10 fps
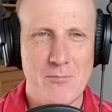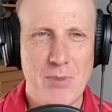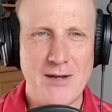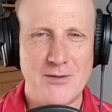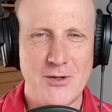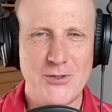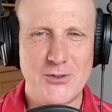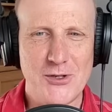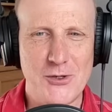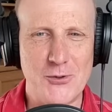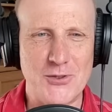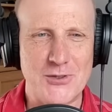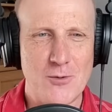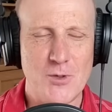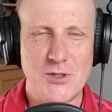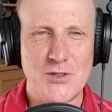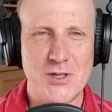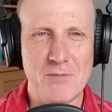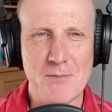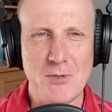But there is good news, which is
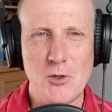that people